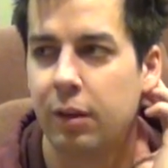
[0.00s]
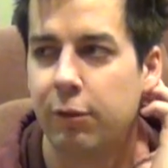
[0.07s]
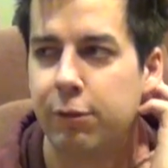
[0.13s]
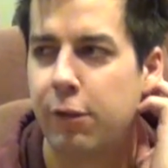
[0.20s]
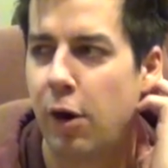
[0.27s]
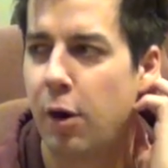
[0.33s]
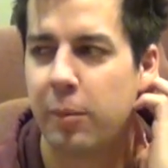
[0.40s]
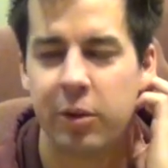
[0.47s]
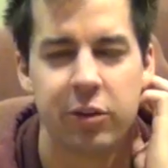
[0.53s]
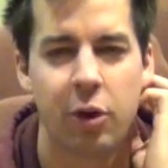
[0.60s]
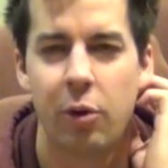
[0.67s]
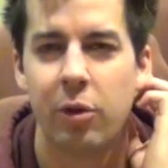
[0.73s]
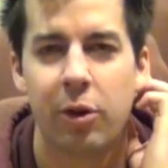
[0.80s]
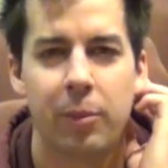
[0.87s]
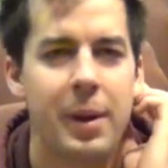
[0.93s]
Farmers
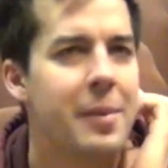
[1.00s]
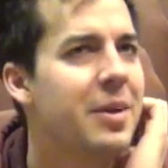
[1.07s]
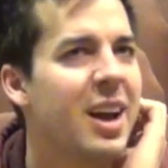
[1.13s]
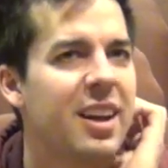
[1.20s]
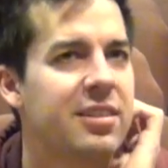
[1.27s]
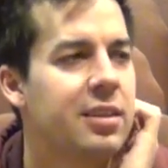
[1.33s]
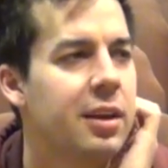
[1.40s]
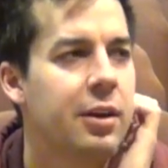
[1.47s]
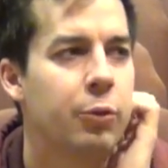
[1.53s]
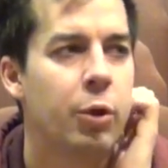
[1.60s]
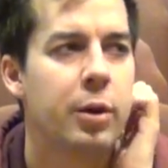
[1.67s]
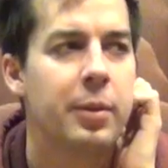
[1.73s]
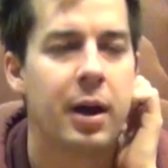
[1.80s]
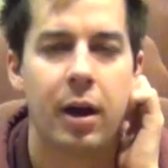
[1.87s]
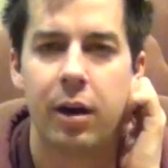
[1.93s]
Only? Or maybe I said,
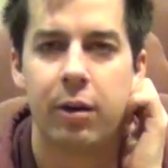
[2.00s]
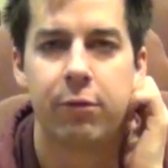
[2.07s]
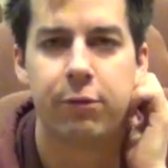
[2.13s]
what about